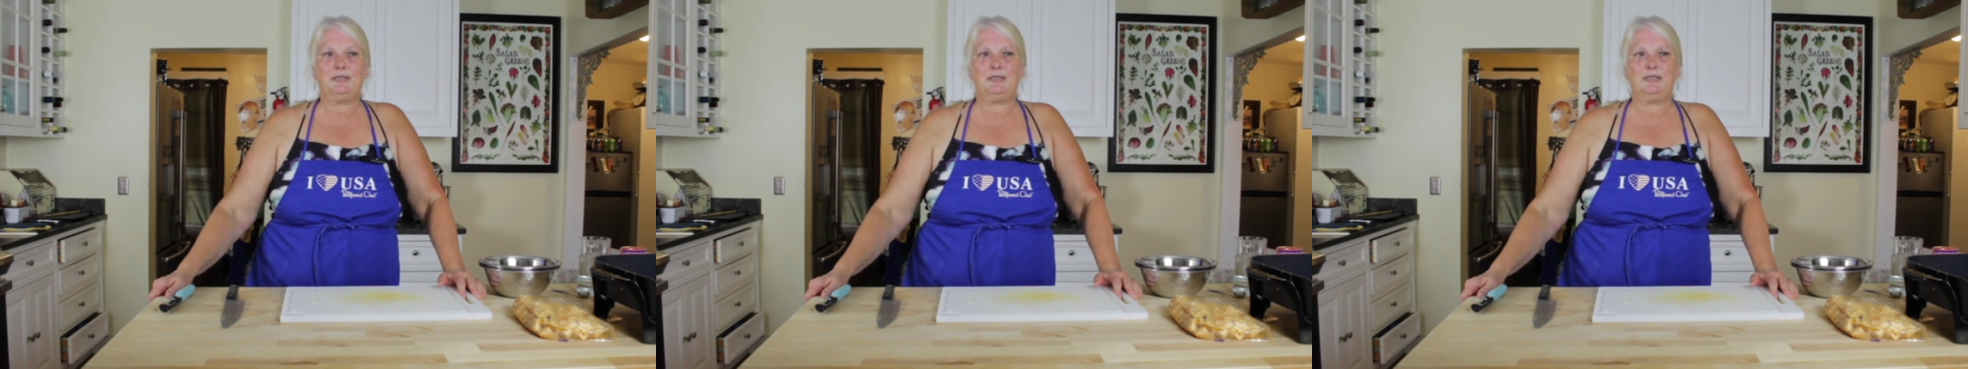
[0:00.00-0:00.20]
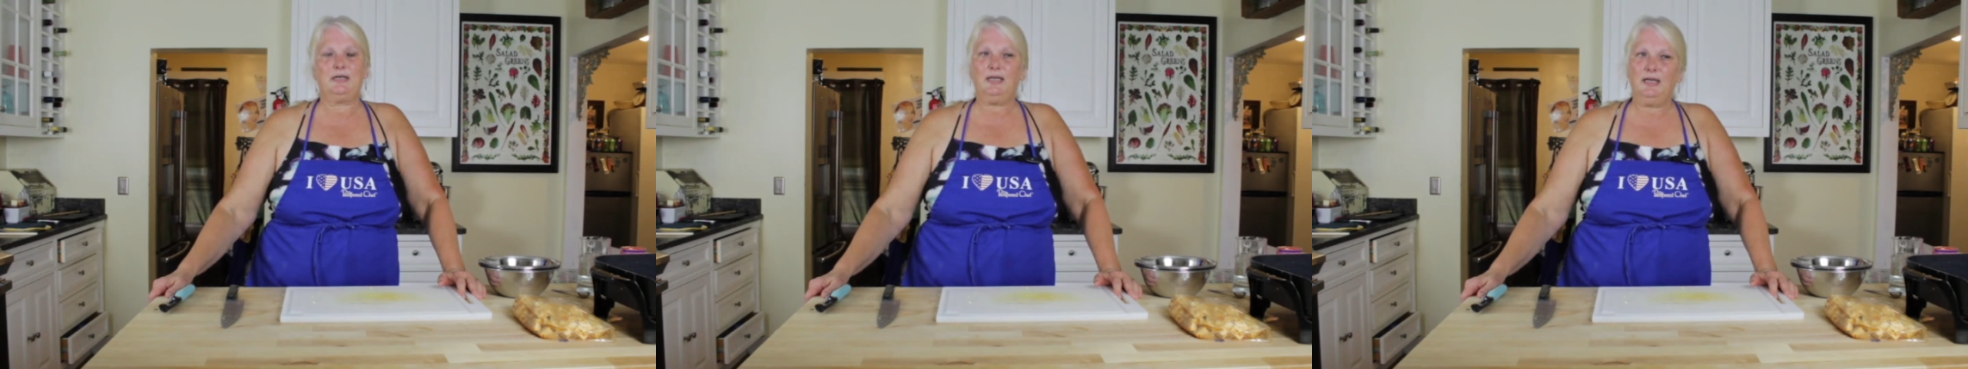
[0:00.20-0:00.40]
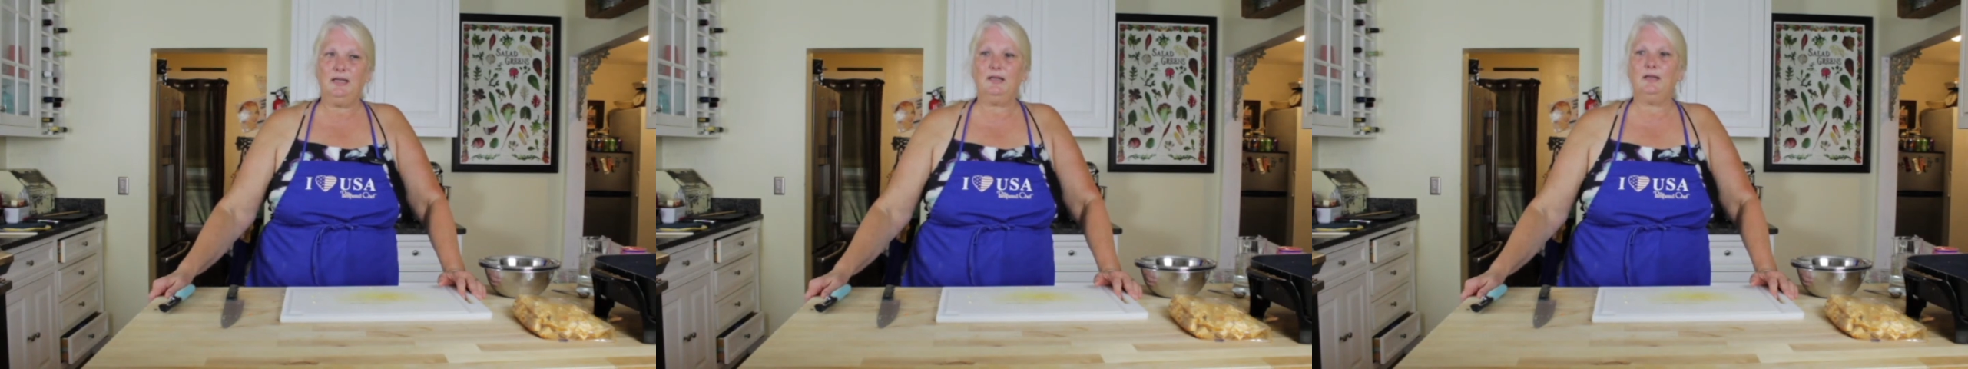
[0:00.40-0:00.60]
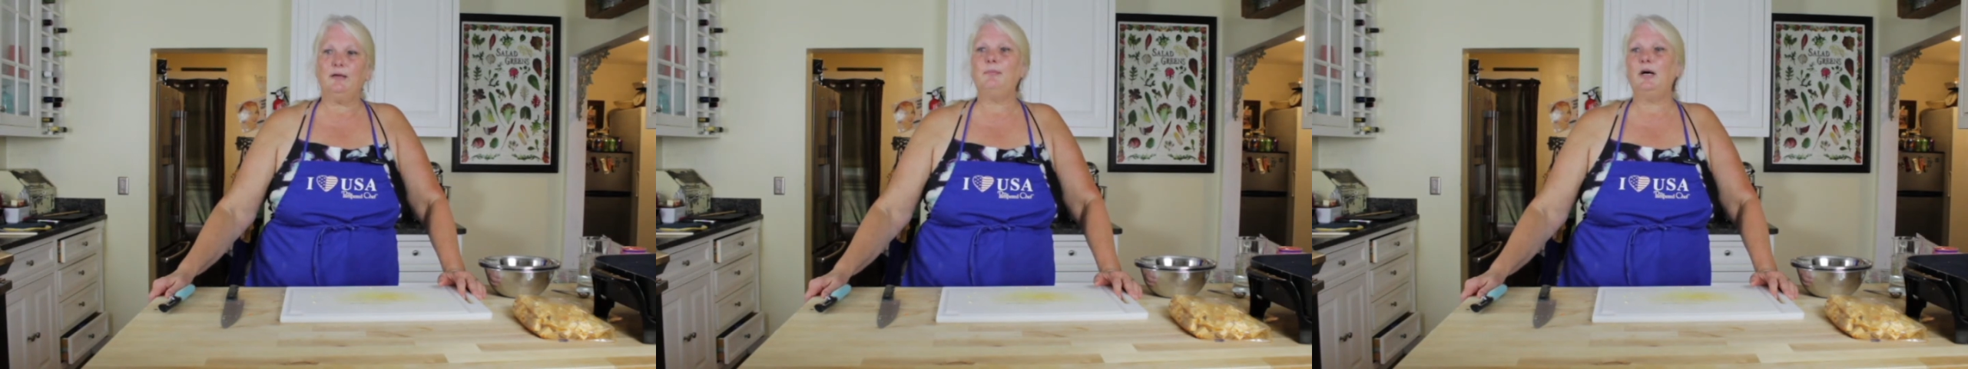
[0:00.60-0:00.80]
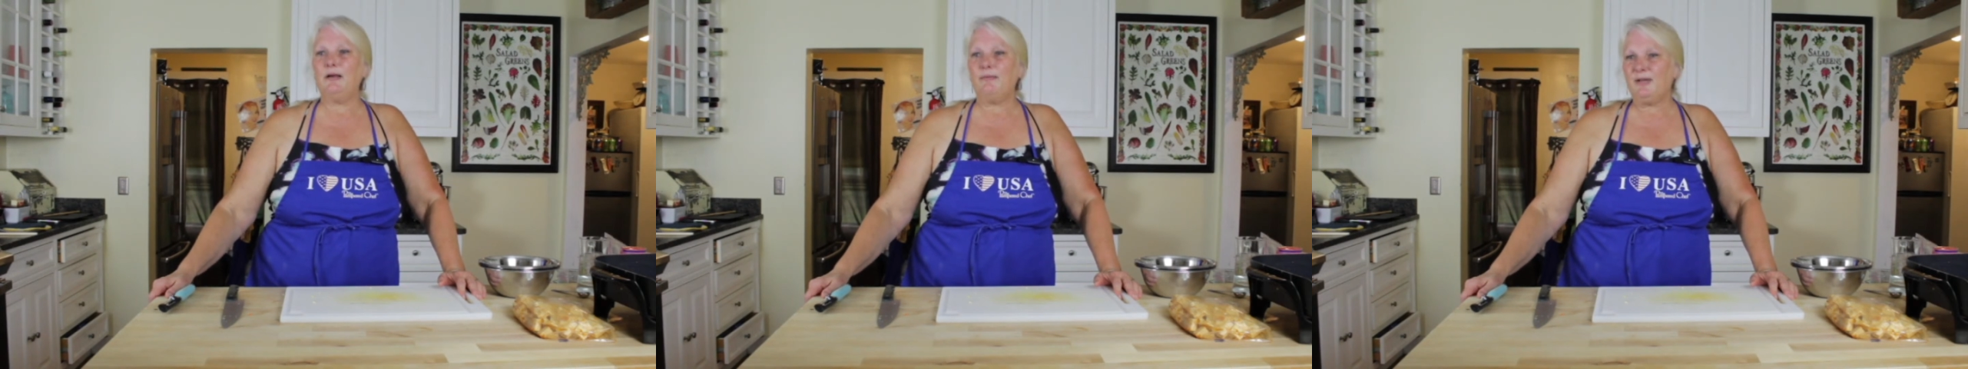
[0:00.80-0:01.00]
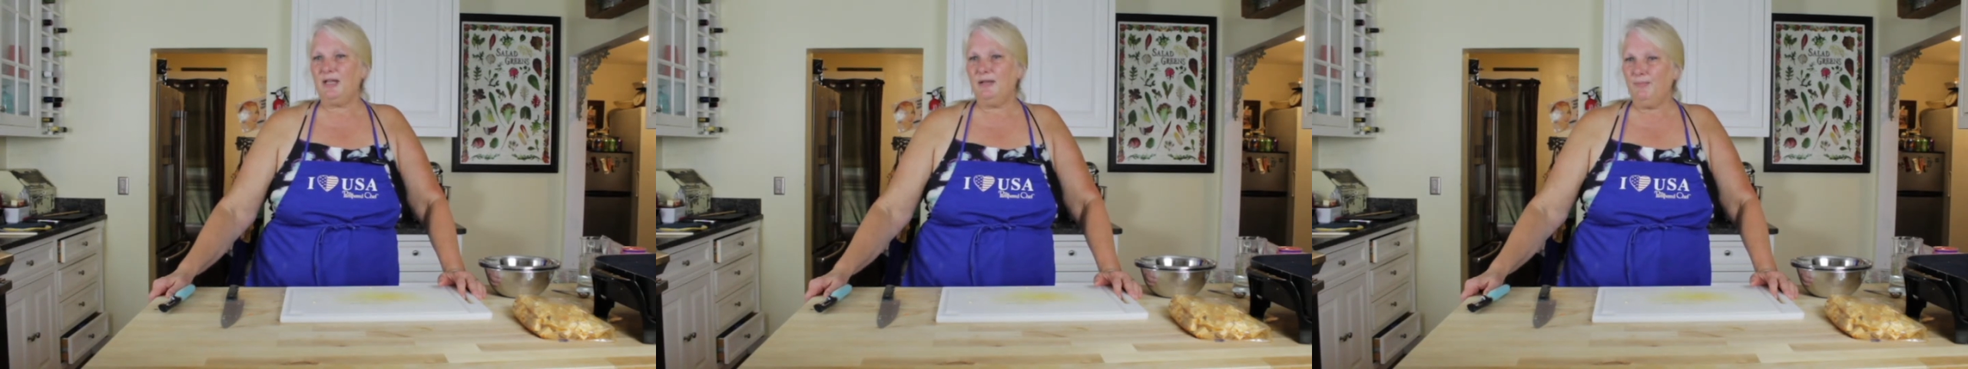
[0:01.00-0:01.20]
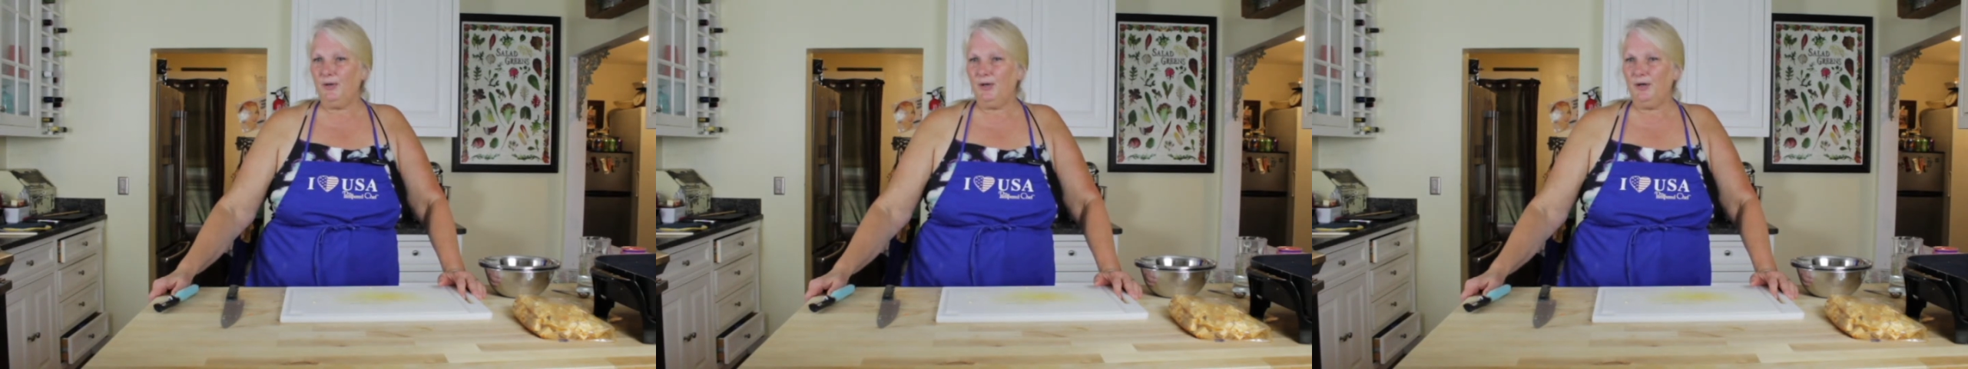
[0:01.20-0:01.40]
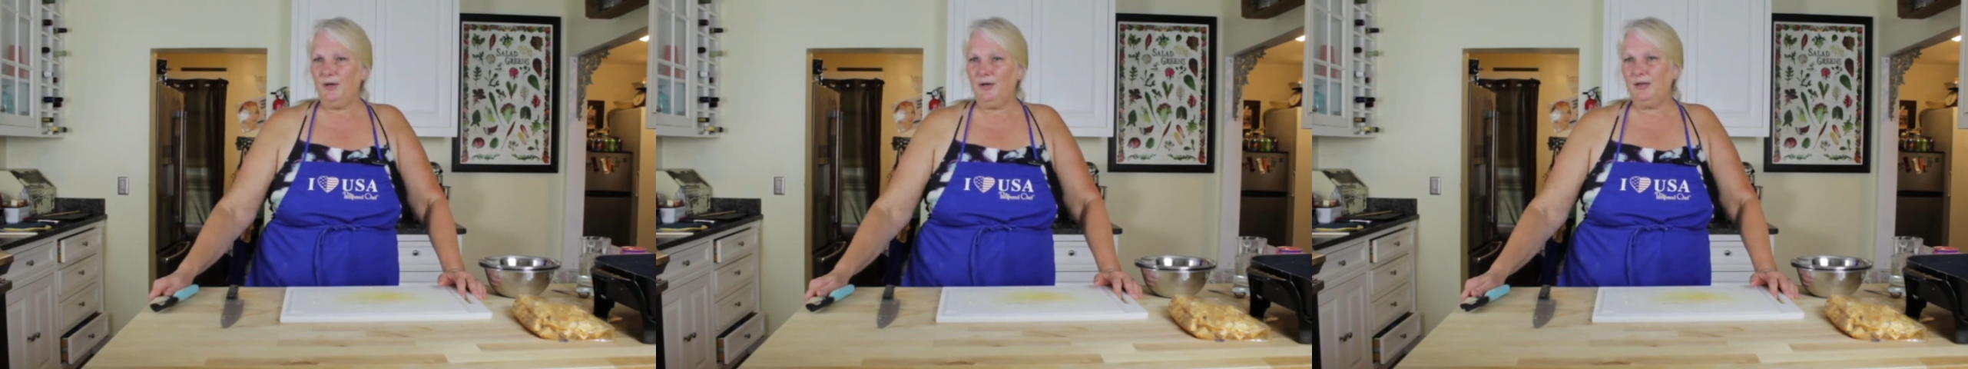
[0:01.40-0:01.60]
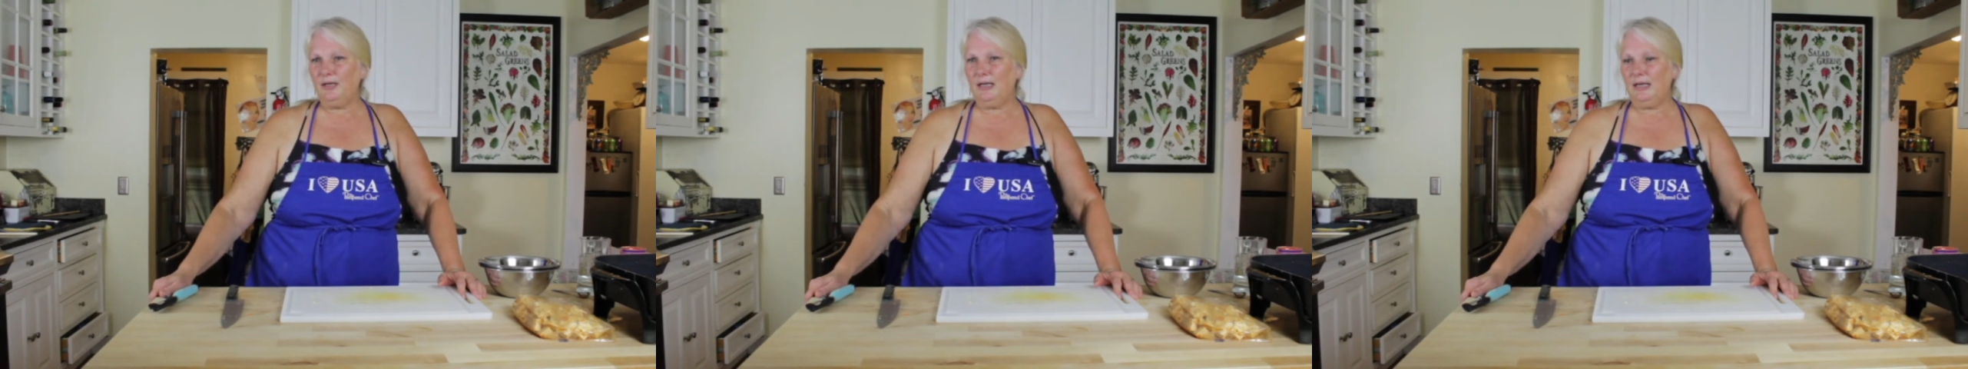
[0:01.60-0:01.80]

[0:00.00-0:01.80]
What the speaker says: Tequila Mockingbird,